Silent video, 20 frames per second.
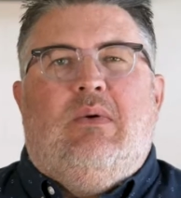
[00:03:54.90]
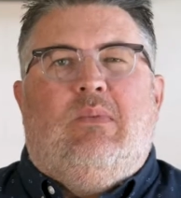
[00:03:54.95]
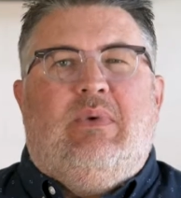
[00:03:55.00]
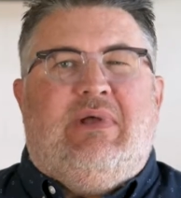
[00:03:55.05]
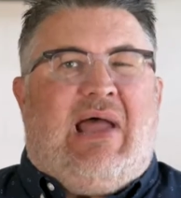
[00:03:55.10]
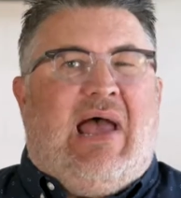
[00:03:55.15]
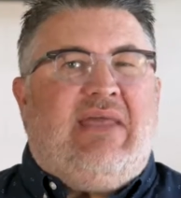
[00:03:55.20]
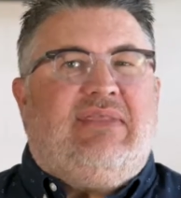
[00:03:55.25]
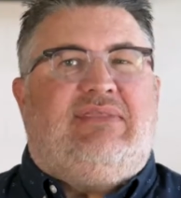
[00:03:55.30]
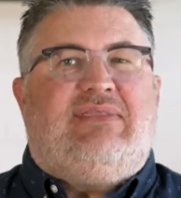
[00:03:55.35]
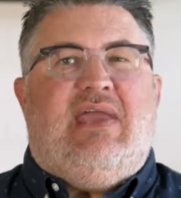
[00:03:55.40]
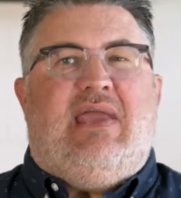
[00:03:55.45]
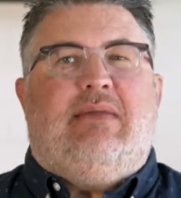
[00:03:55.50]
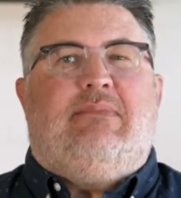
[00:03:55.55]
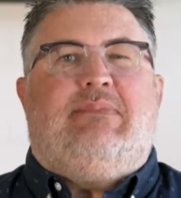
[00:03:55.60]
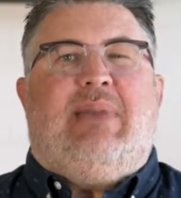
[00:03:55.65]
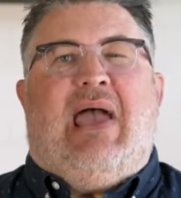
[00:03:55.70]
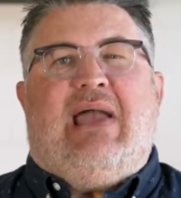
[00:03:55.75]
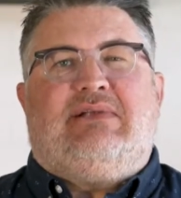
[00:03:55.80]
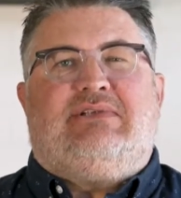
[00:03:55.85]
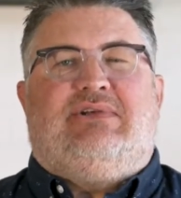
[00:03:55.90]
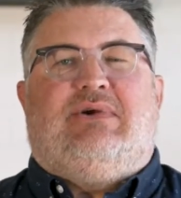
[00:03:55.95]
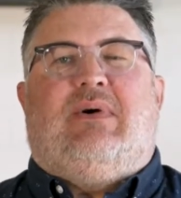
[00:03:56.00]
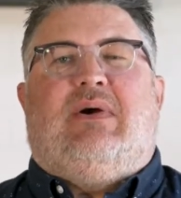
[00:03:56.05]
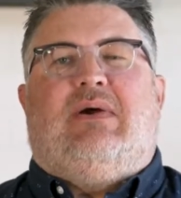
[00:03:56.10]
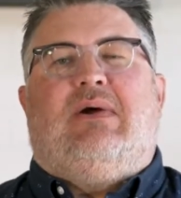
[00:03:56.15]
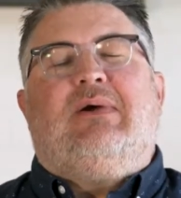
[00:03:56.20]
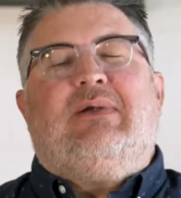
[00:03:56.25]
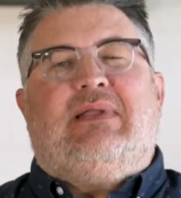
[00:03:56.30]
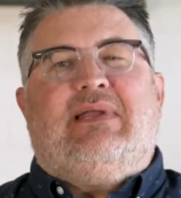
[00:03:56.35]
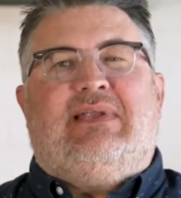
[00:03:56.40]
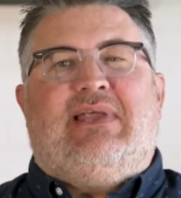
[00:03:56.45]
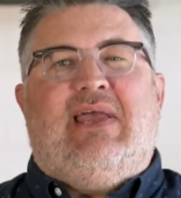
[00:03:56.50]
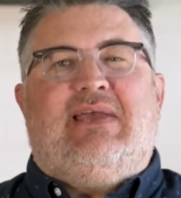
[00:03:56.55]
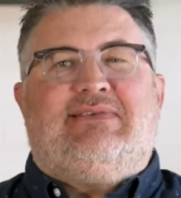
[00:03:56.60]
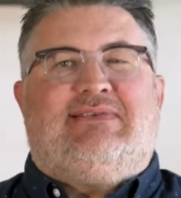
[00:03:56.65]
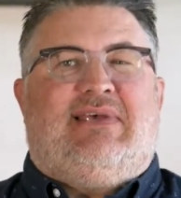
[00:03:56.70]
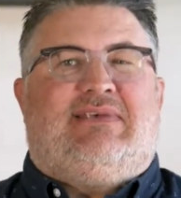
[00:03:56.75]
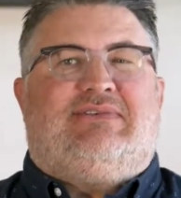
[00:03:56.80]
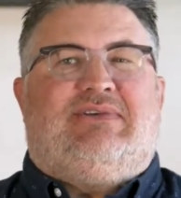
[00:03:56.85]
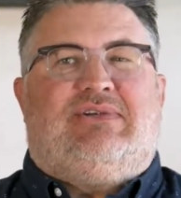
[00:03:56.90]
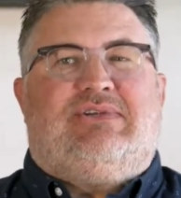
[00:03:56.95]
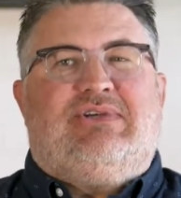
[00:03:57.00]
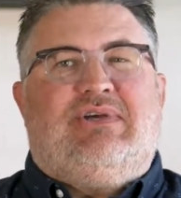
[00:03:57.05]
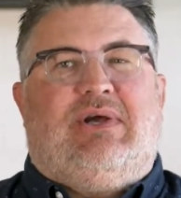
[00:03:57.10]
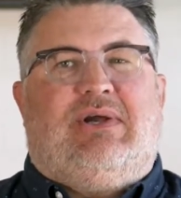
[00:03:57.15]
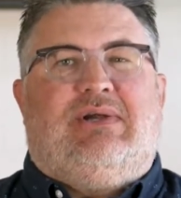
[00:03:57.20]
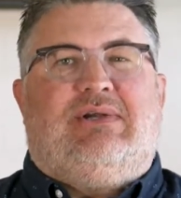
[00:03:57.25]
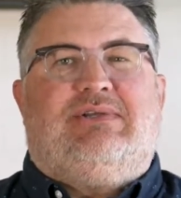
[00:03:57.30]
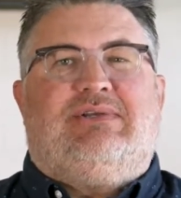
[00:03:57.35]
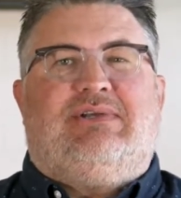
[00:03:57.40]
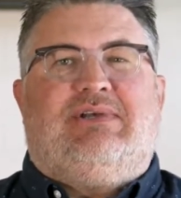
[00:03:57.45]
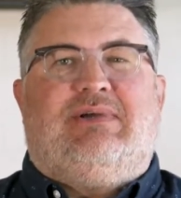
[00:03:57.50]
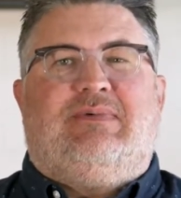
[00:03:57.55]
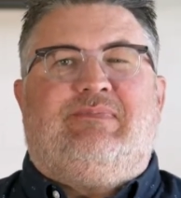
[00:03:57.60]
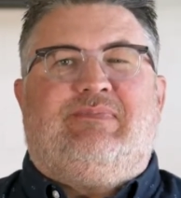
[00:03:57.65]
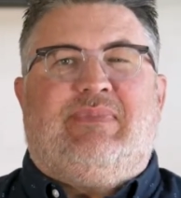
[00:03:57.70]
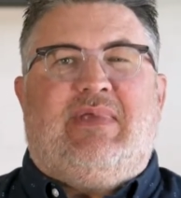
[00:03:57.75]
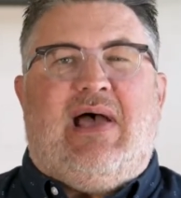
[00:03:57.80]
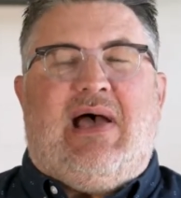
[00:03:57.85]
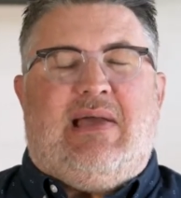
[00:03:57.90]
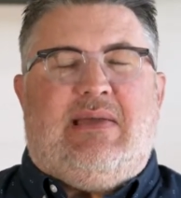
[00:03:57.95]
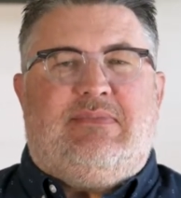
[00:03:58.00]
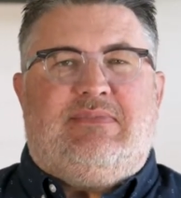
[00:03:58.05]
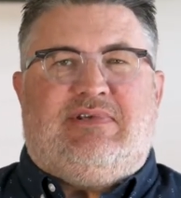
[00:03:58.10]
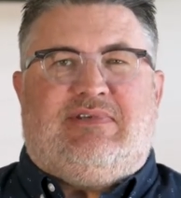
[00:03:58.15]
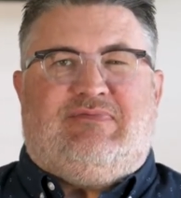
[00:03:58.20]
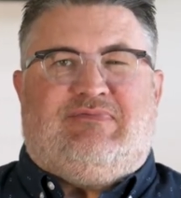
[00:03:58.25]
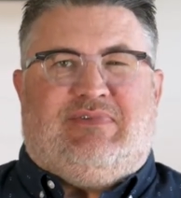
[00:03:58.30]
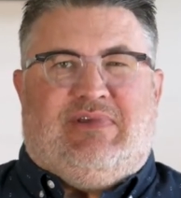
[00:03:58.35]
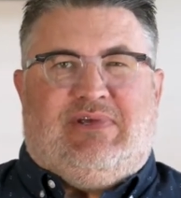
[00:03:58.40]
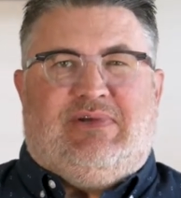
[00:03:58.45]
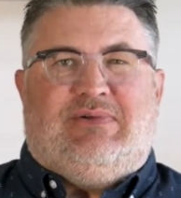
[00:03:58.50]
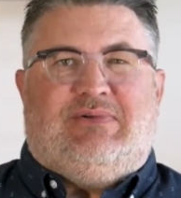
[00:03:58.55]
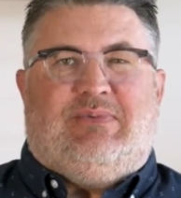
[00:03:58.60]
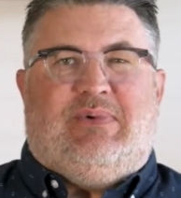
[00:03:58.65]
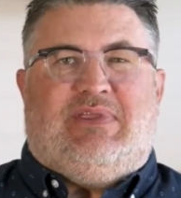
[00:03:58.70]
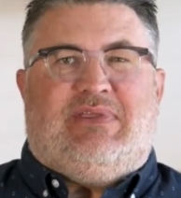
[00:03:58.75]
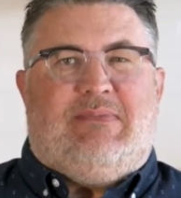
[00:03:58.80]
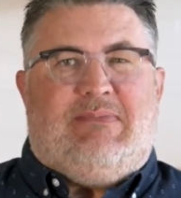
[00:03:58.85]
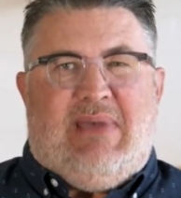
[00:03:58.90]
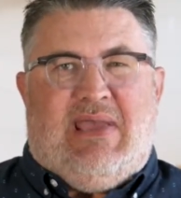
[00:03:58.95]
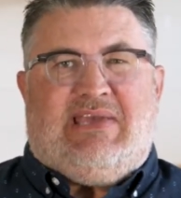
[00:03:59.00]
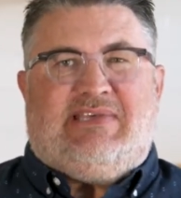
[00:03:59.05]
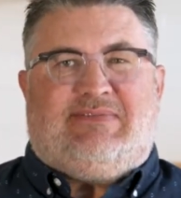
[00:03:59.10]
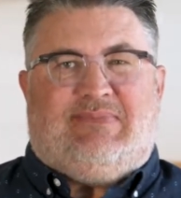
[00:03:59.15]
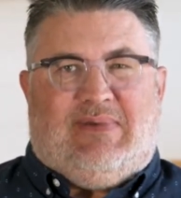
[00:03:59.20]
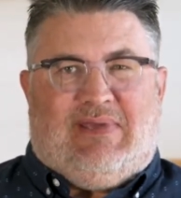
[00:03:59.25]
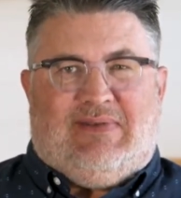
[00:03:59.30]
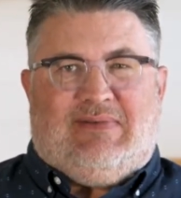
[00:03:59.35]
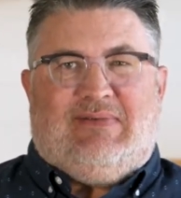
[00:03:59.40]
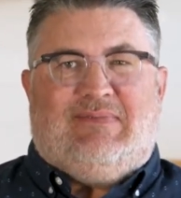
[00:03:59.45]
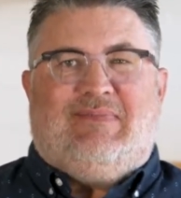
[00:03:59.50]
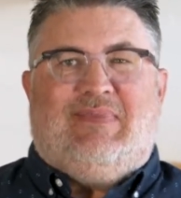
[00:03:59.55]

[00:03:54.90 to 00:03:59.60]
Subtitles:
When I think back to our early days as a church, I'm just filled with amazement.